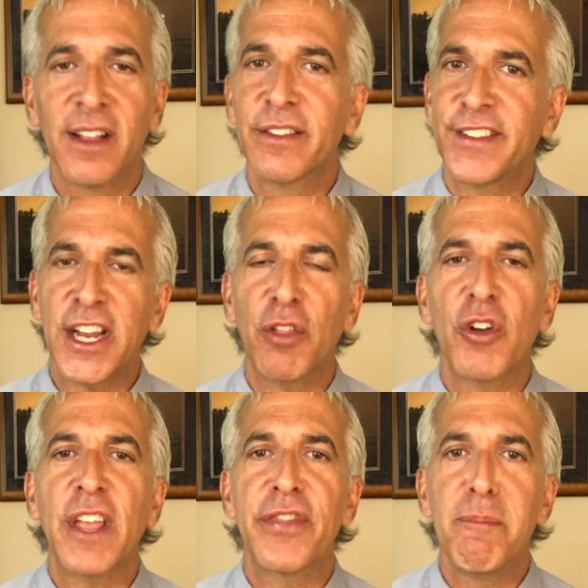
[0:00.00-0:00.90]
Let's take a
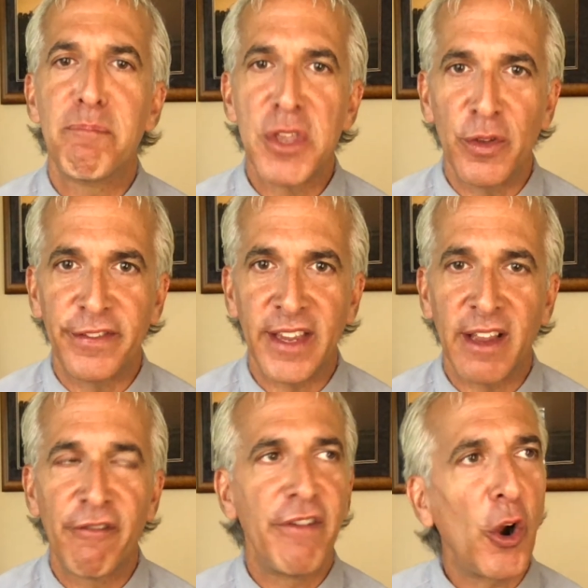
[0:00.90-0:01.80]
look at the music.
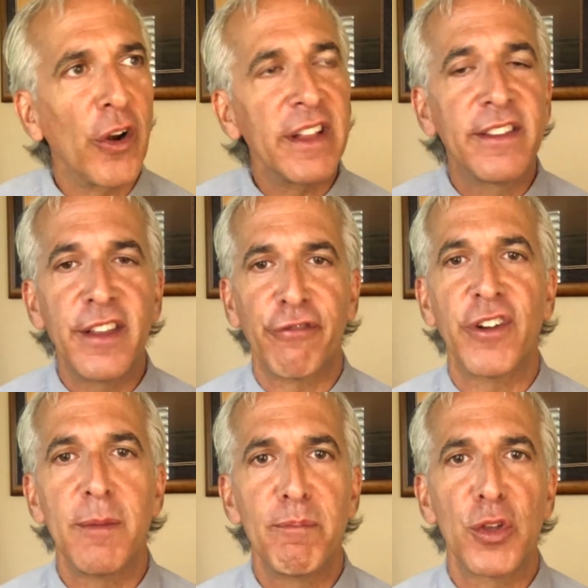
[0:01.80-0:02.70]
Very
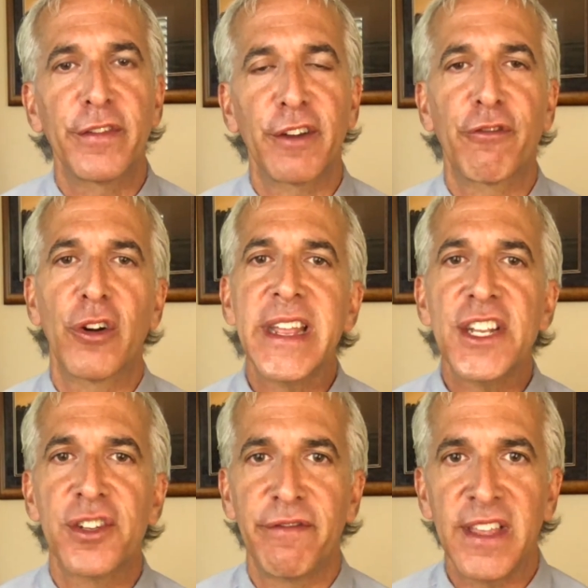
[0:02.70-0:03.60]
different music for
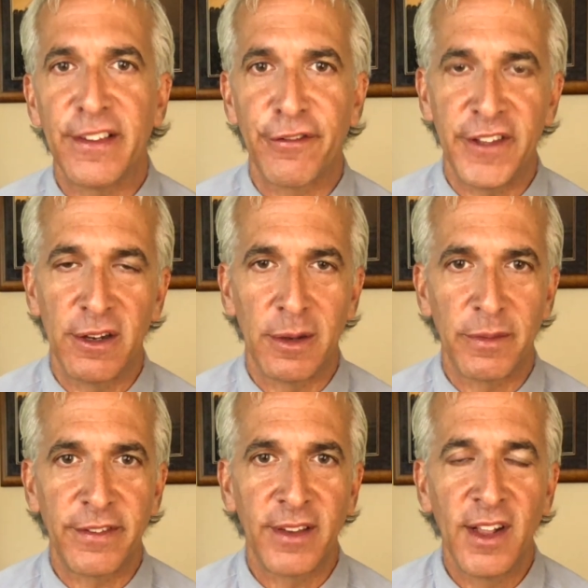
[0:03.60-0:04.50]
each of these films.